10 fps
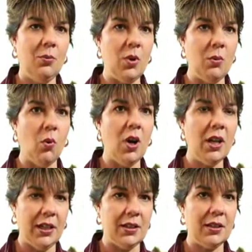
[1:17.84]
we
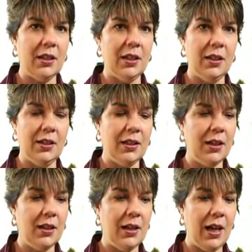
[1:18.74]
want it. And
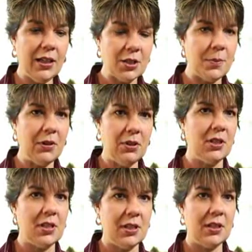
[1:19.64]
uh, I
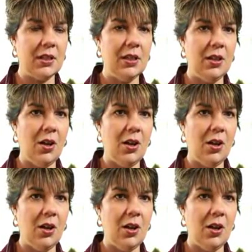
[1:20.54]
experienced it